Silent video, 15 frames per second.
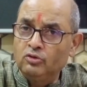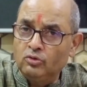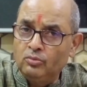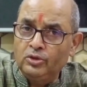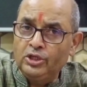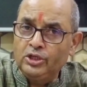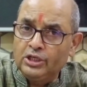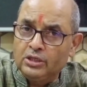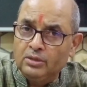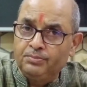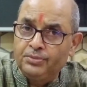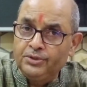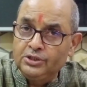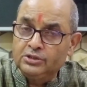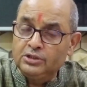robotic
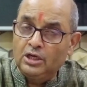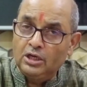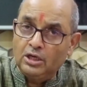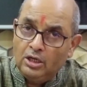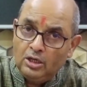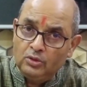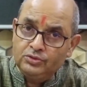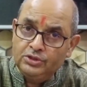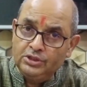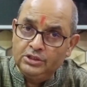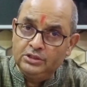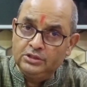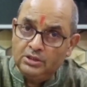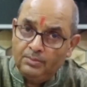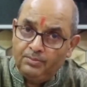companies are housed
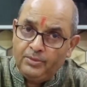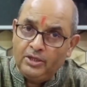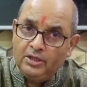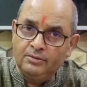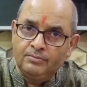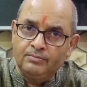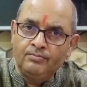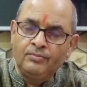in Japan.